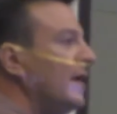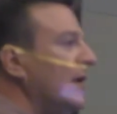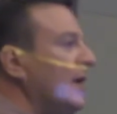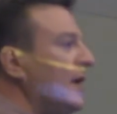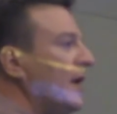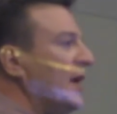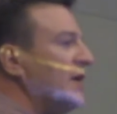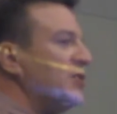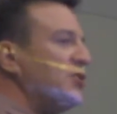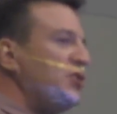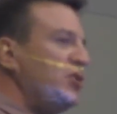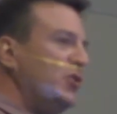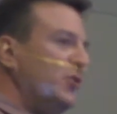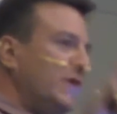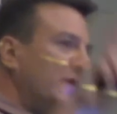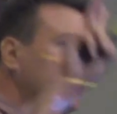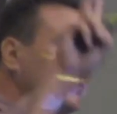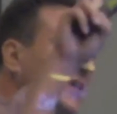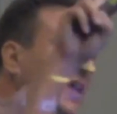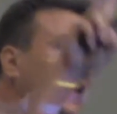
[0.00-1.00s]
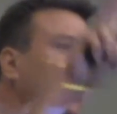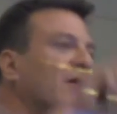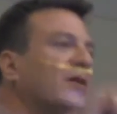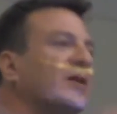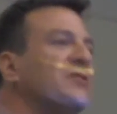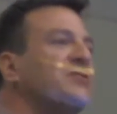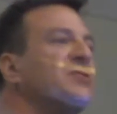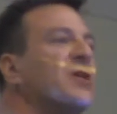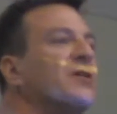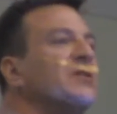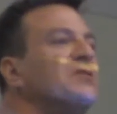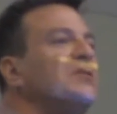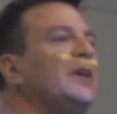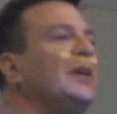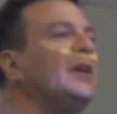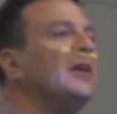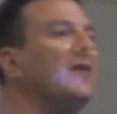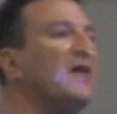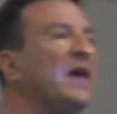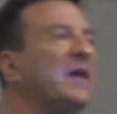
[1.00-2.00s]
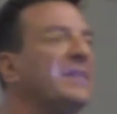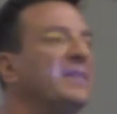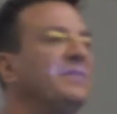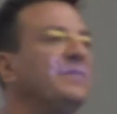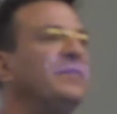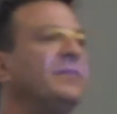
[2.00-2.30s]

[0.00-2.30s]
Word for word: And two weeks later, I started Zeek Interactive.